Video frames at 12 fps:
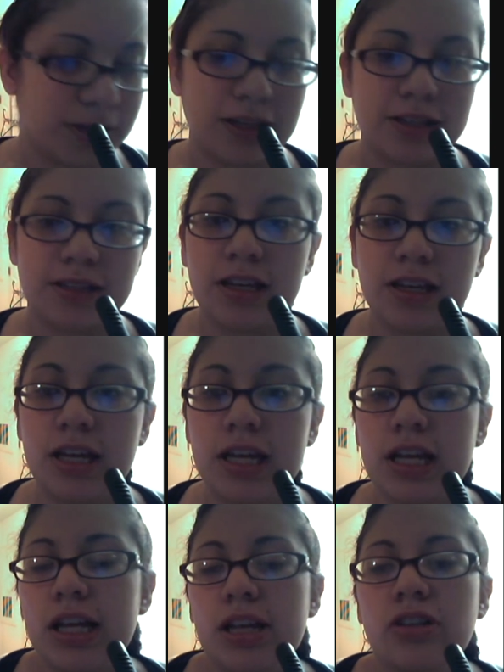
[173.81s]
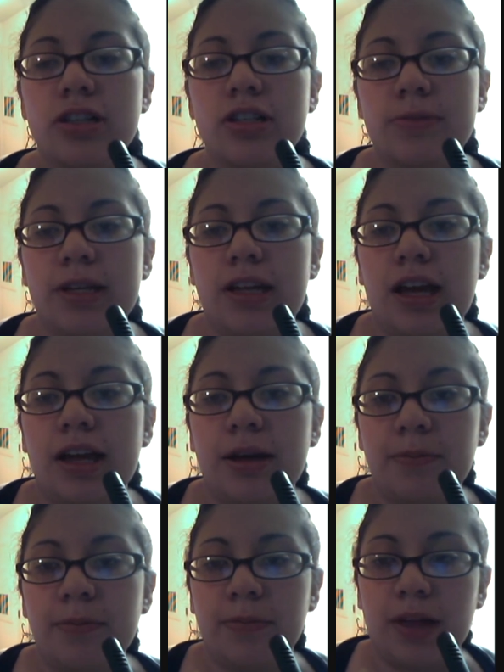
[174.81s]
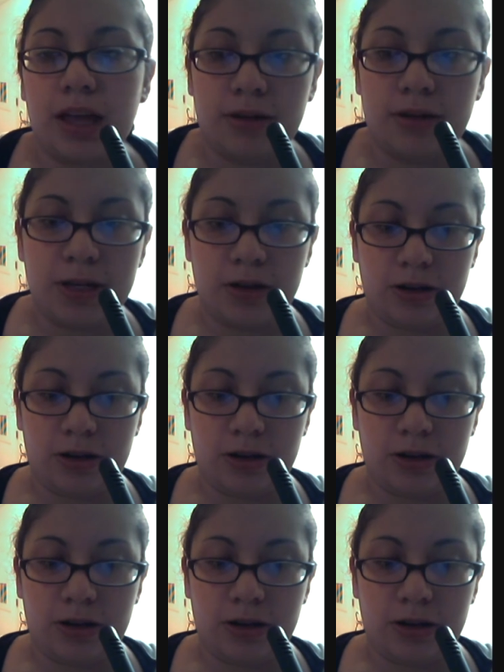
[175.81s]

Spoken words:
because trust me, I'll be